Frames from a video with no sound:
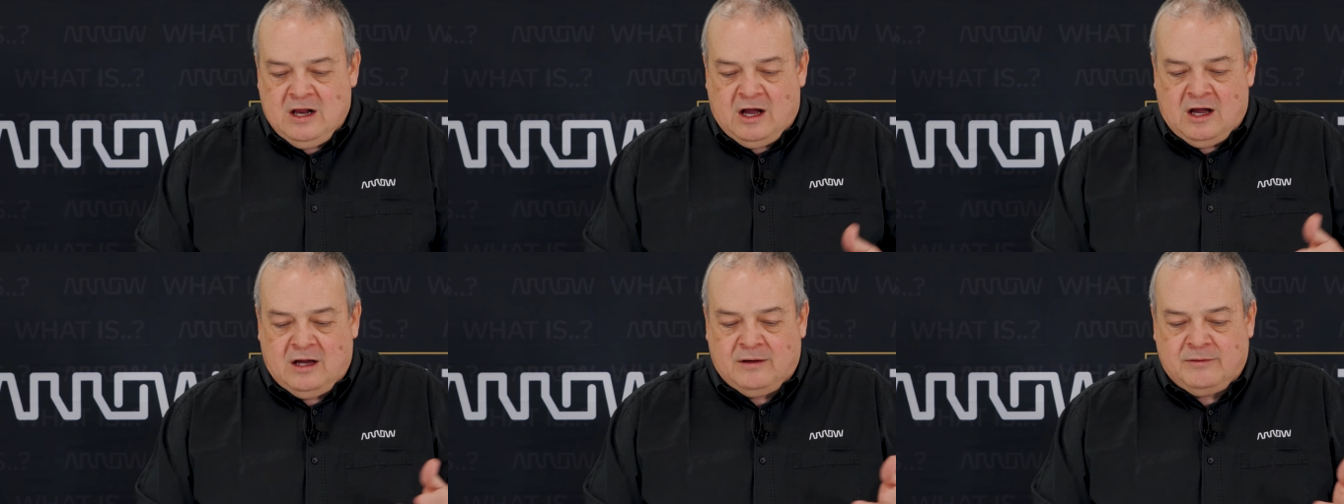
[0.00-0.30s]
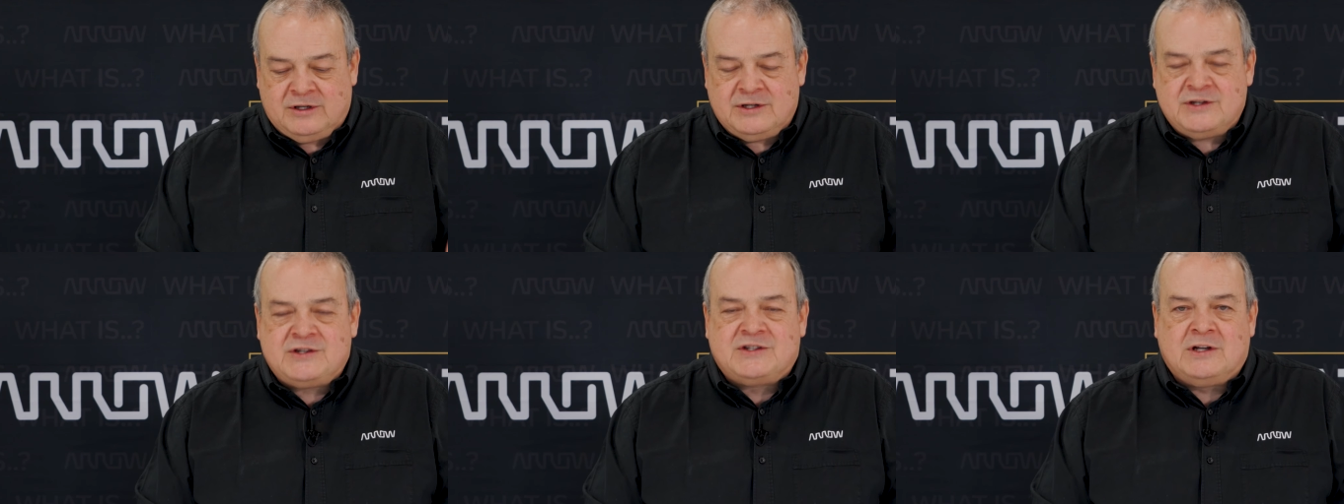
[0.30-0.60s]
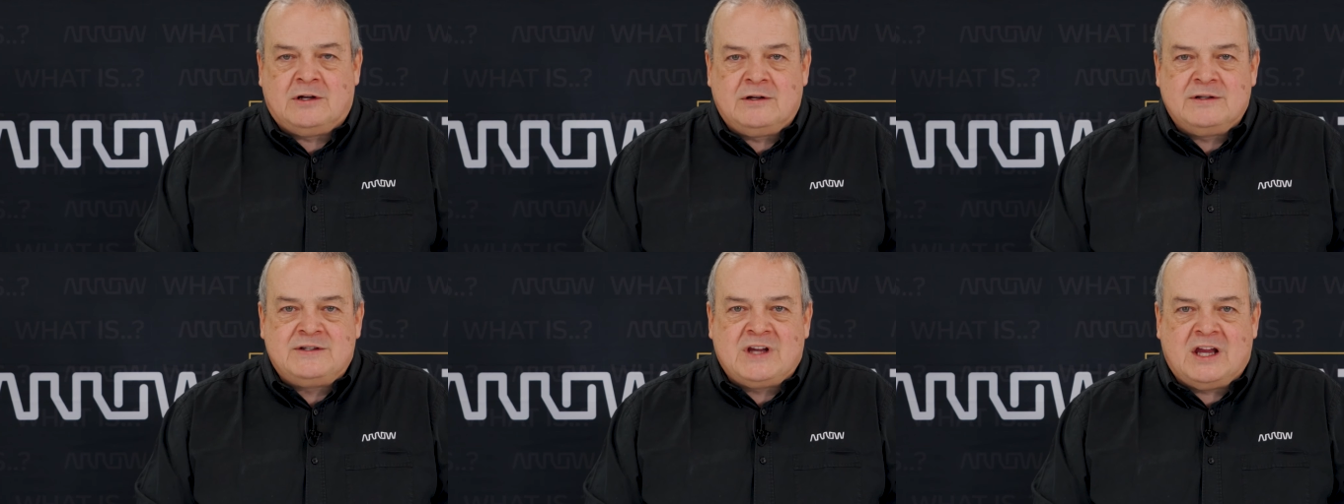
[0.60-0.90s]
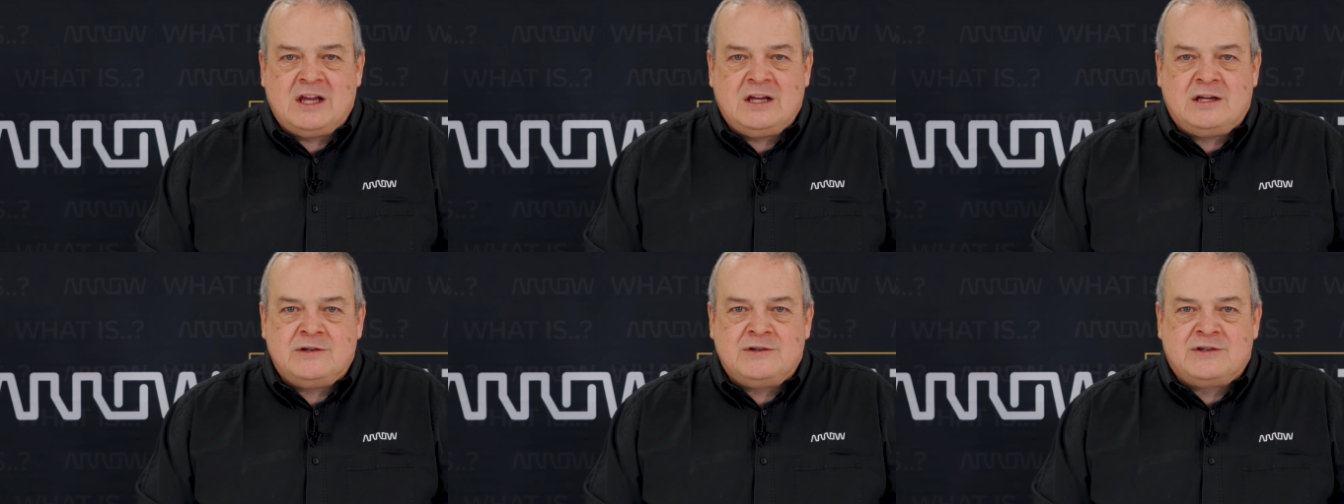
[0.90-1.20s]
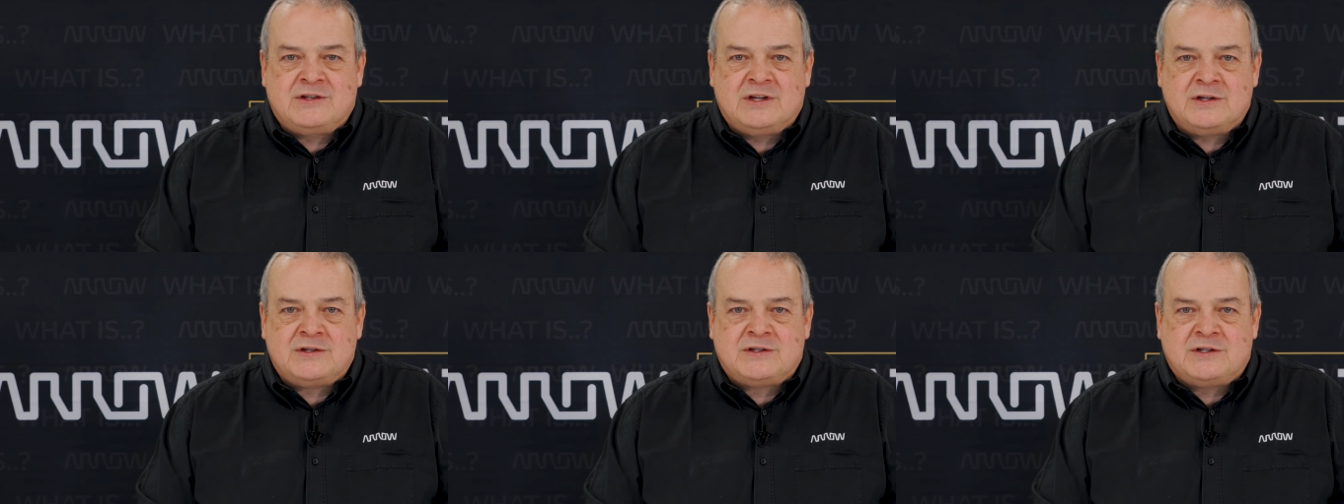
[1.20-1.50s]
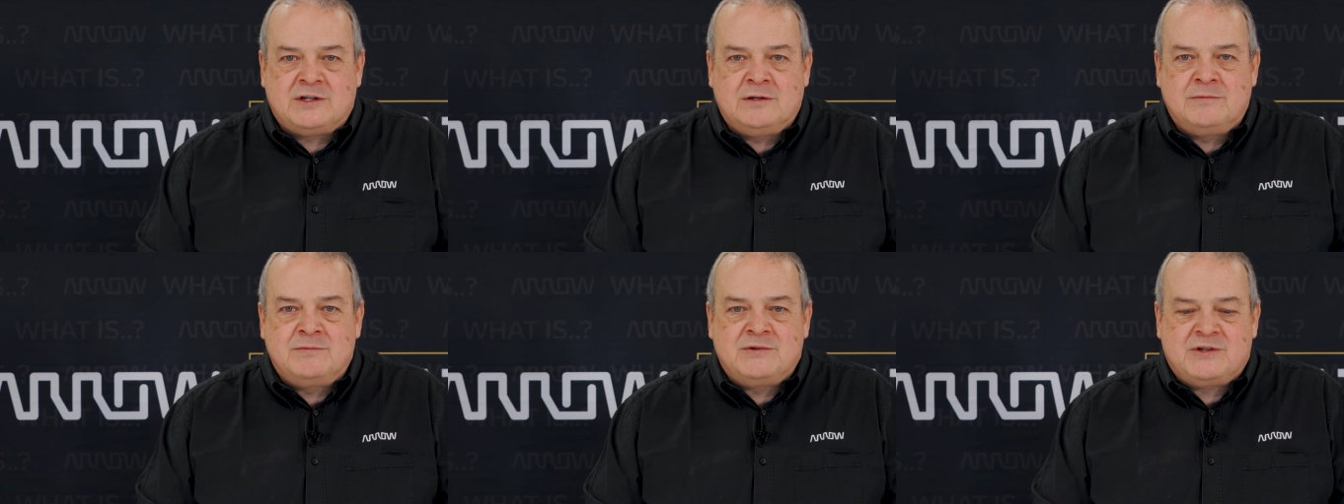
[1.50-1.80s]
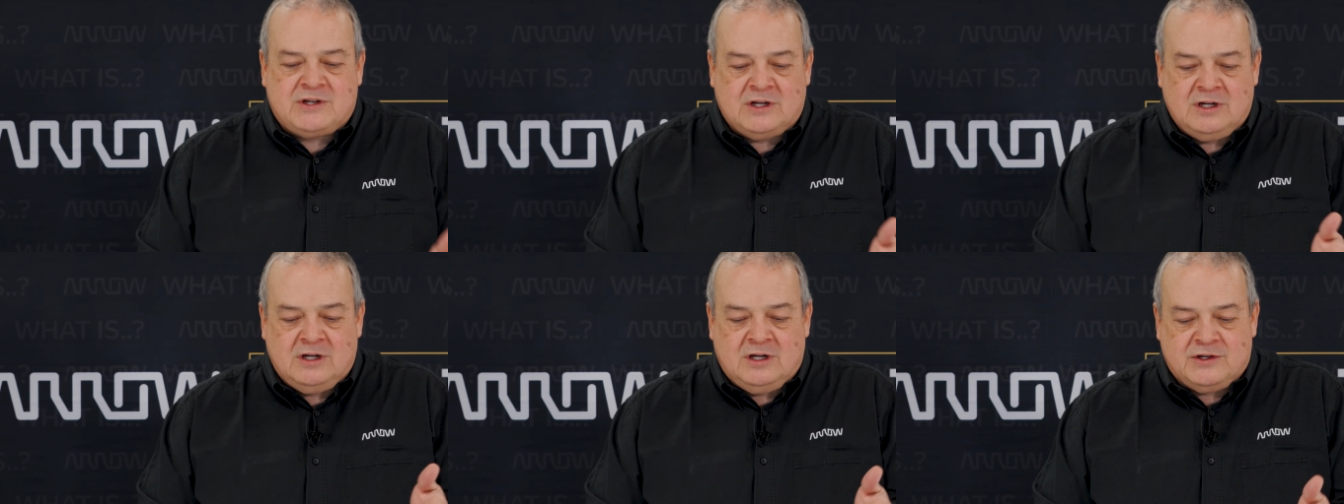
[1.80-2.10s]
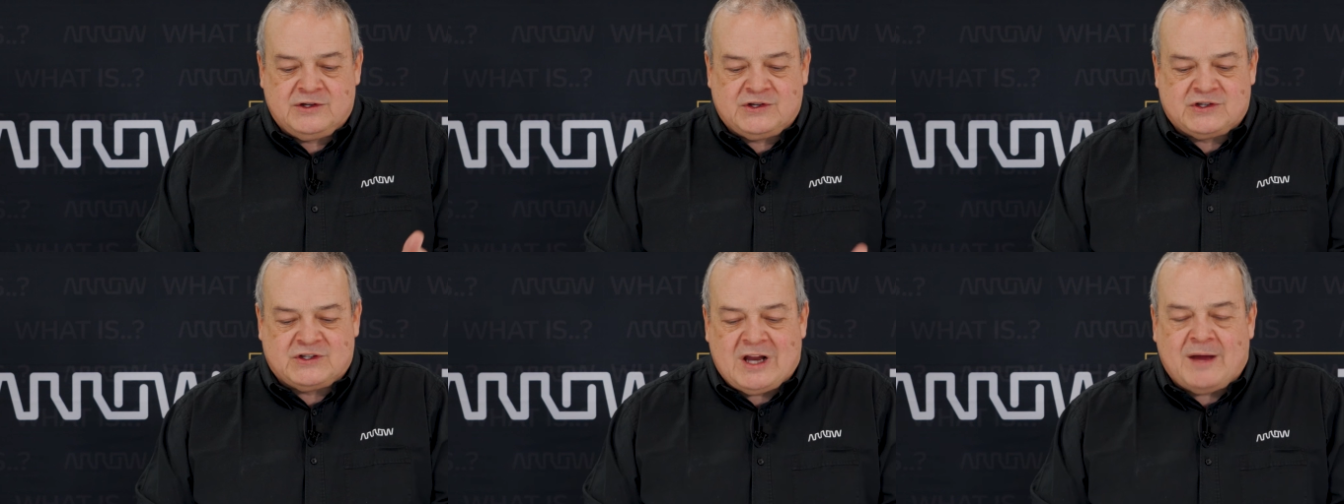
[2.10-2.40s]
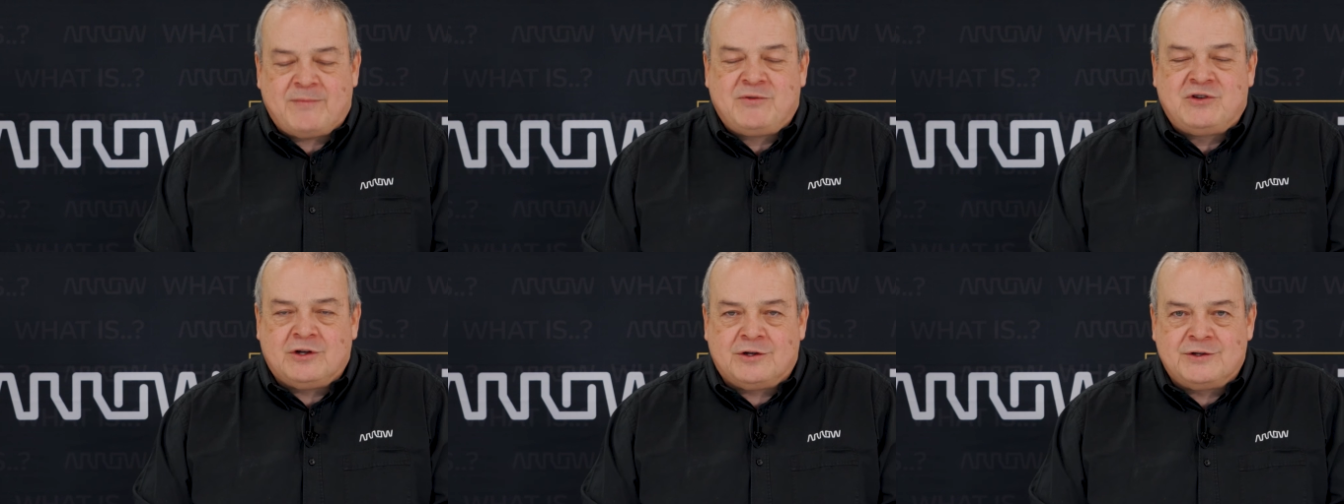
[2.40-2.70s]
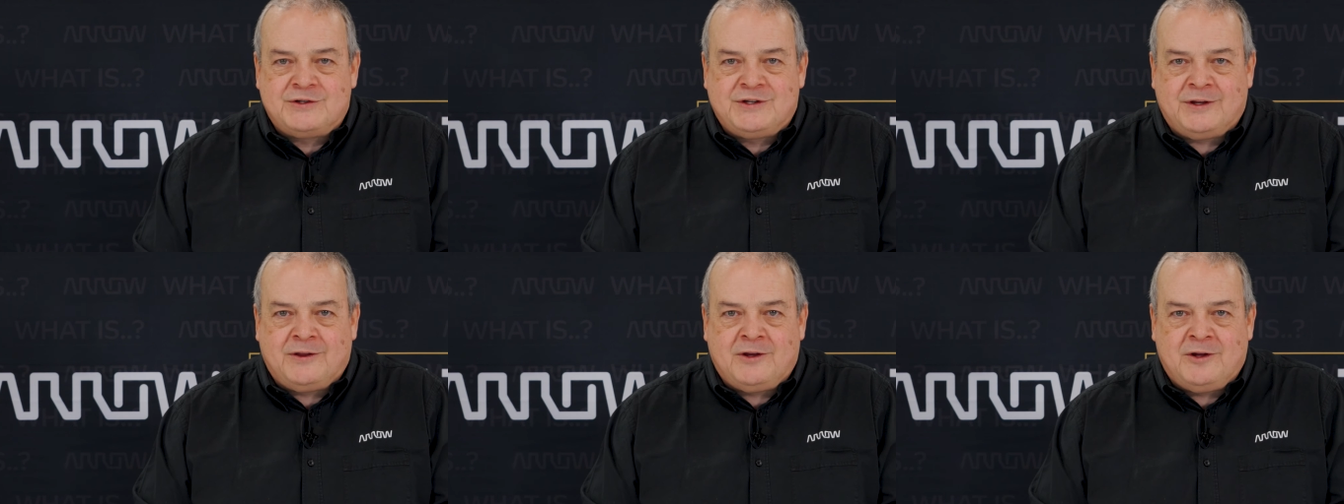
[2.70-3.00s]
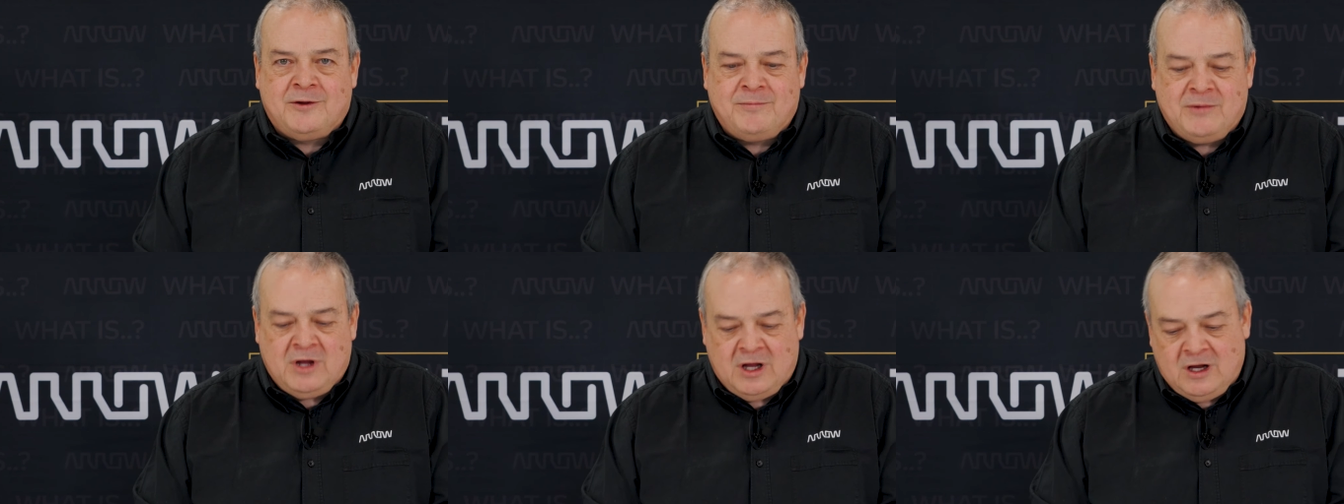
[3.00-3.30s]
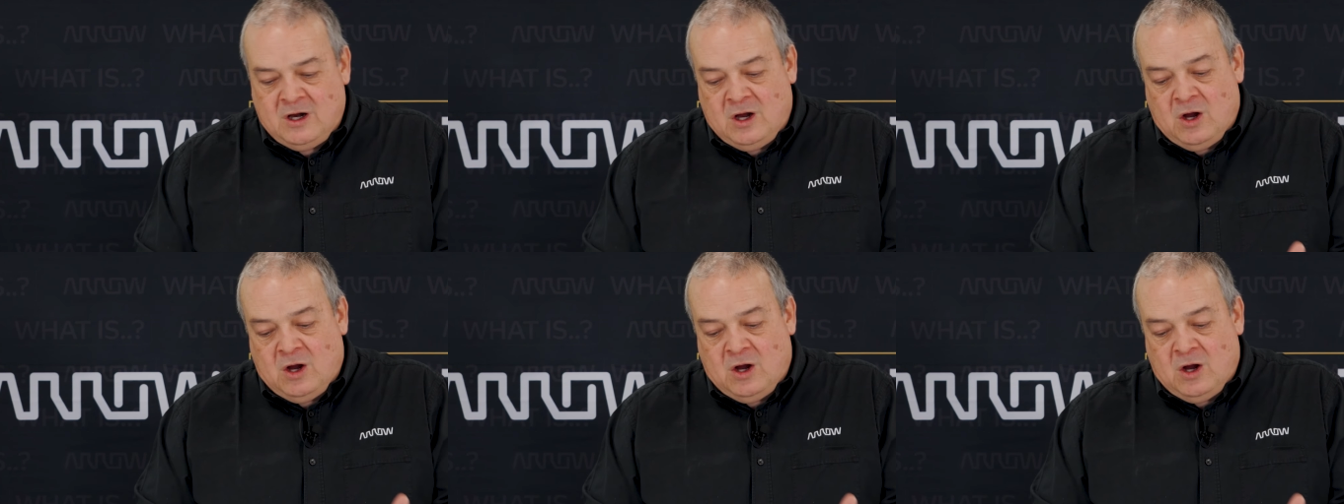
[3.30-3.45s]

I'm going to start taking systems, snapshotting them.